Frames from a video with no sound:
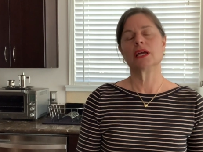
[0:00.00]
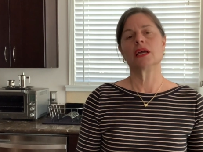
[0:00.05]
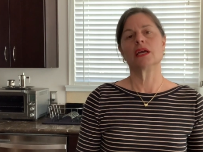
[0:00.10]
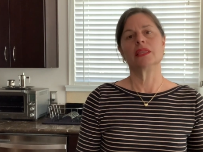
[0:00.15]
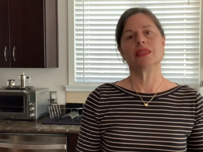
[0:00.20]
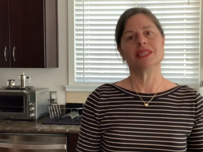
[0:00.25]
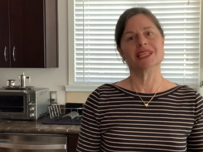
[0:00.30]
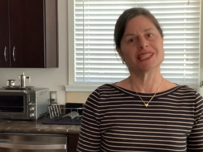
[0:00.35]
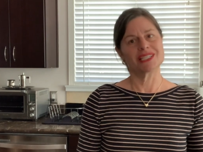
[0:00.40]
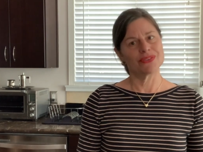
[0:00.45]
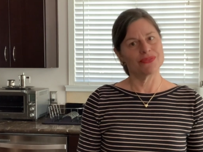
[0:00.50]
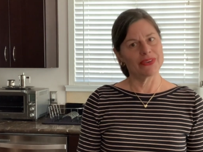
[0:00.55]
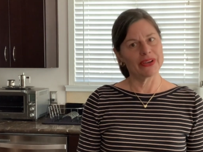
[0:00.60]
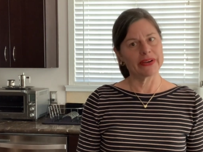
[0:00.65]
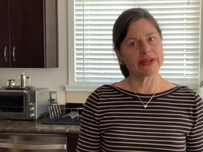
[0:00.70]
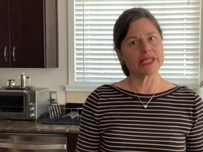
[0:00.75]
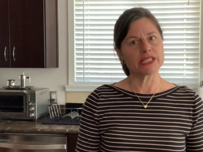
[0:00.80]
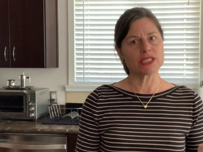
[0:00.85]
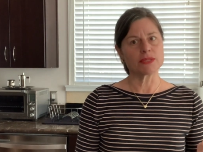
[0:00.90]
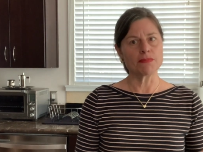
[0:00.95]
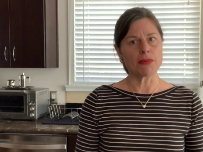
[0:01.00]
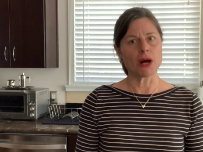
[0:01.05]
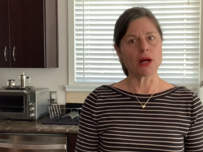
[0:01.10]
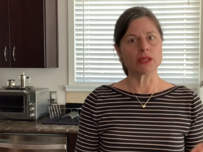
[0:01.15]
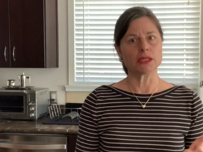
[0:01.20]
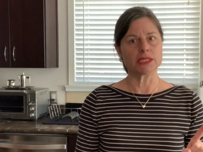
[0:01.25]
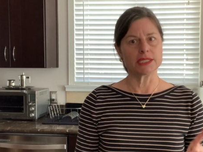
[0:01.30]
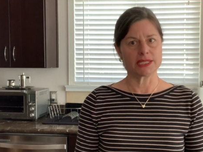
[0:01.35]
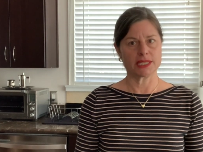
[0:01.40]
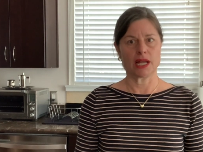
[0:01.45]
this very small
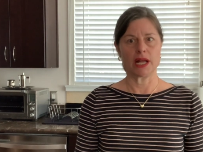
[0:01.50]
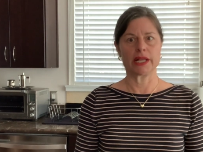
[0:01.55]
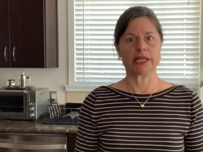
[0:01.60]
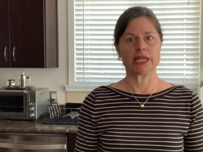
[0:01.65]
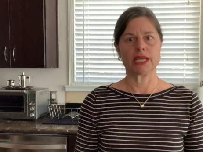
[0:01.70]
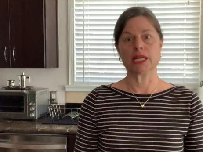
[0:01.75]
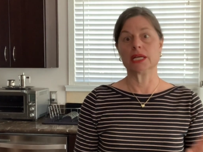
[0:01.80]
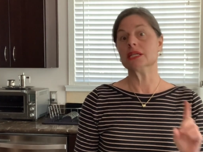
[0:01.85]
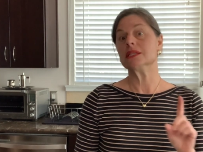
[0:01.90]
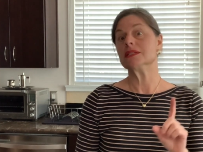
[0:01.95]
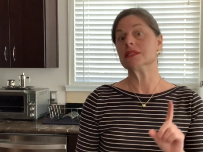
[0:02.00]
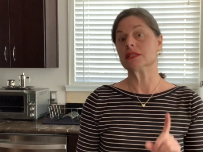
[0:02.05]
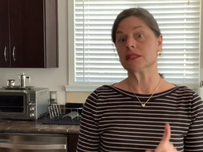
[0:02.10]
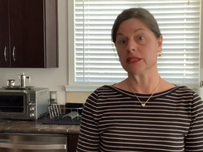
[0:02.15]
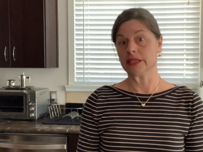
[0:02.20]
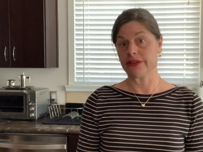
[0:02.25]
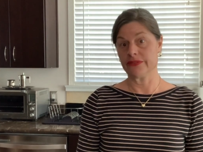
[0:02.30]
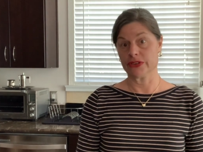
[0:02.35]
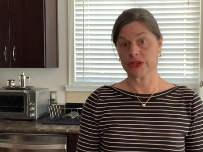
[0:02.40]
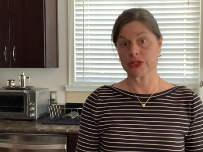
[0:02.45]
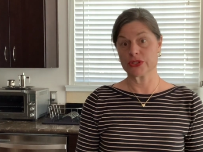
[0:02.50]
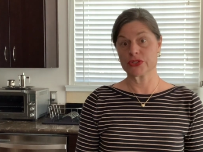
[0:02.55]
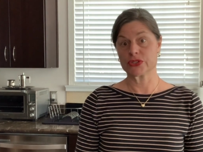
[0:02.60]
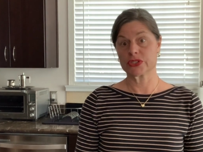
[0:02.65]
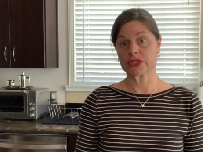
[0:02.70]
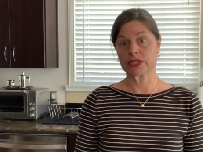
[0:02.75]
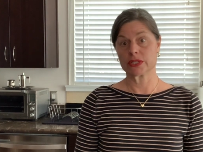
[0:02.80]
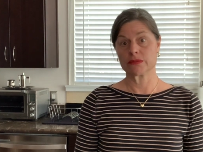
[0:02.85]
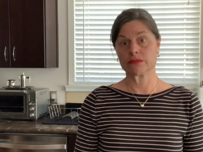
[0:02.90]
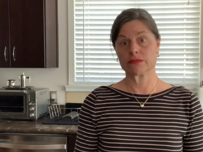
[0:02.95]
lasagna delivers.